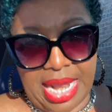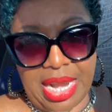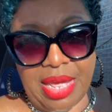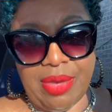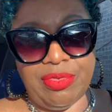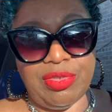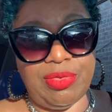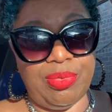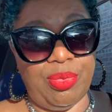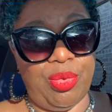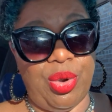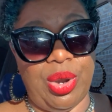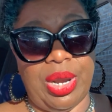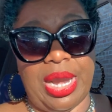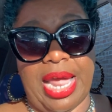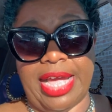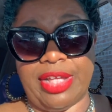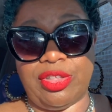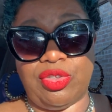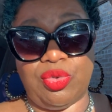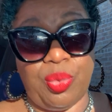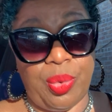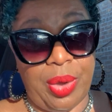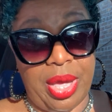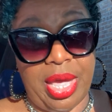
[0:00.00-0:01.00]
It was more like
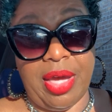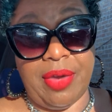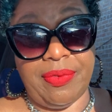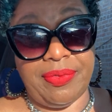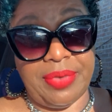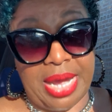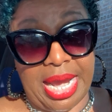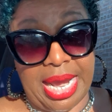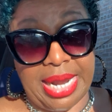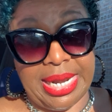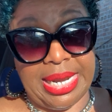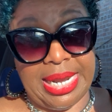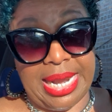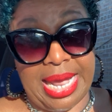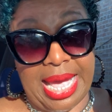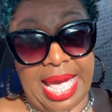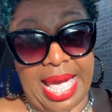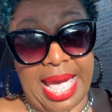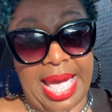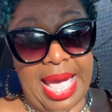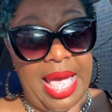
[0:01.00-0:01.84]
$12.99.